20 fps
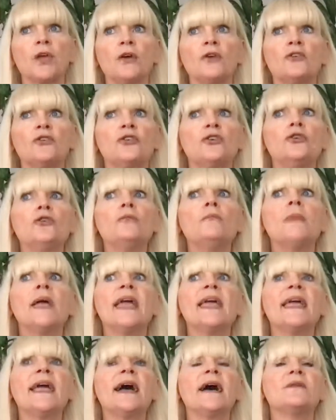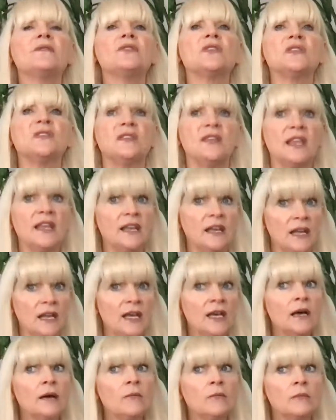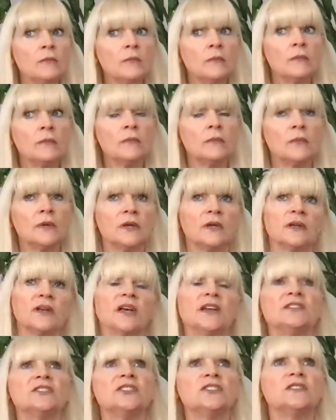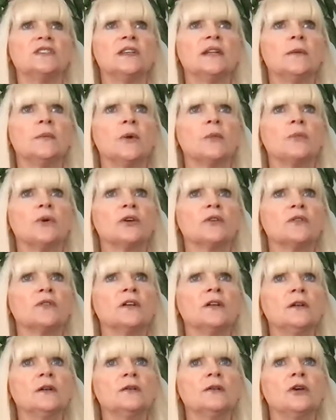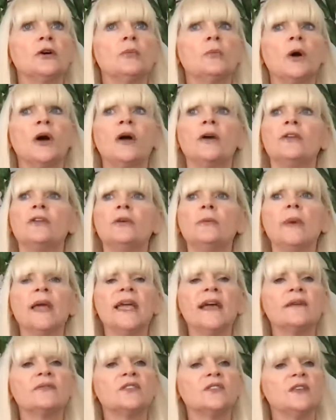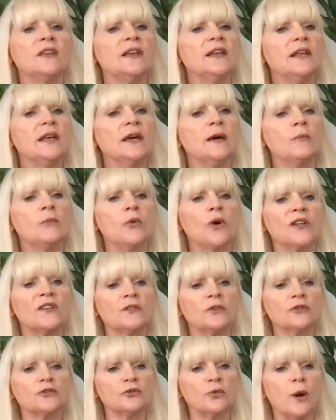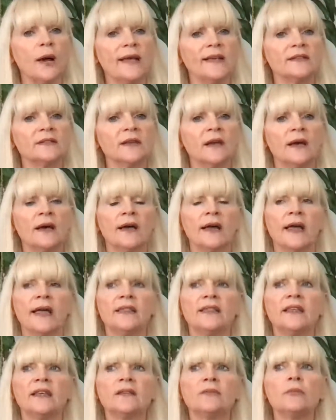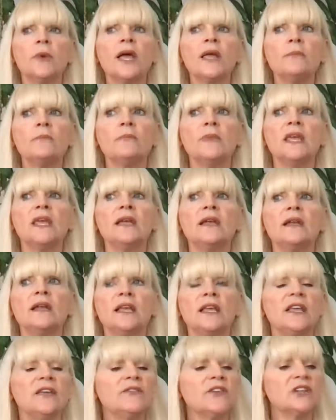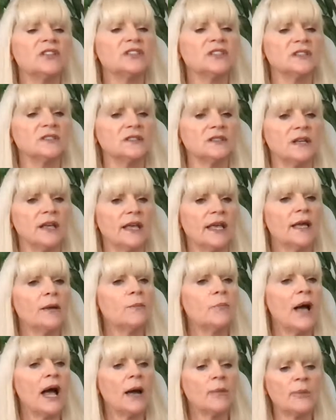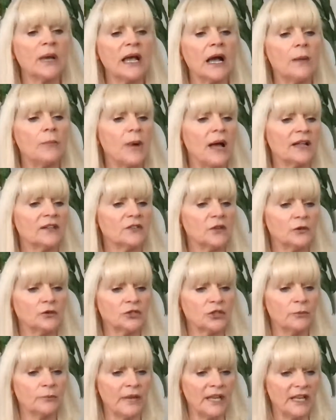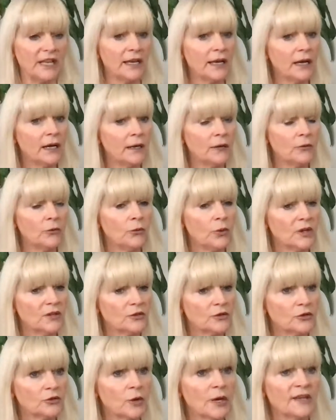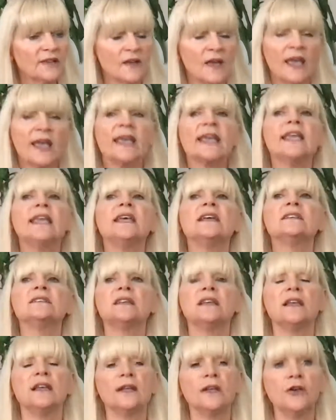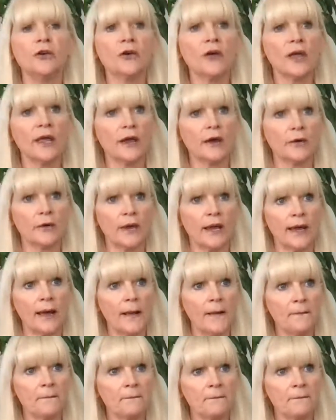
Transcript: you may have seen him. Has she seen him in person? Nope. You may have seen him once or twice. And this might mean even just him popping up on social media once or twice. He is in your area.